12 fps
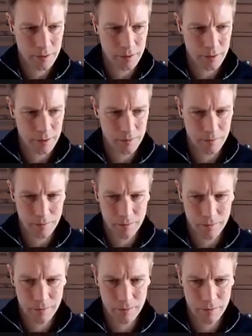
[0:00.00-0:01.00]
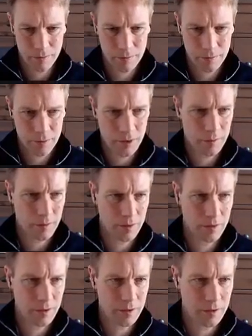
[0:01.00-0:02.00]
I
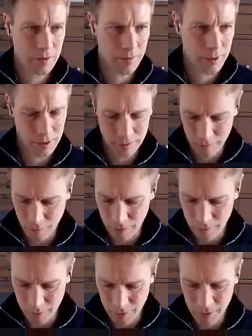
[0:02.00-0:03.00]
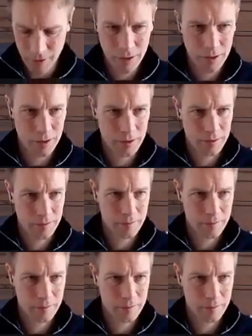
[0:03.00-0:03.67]
need to comment out one more line.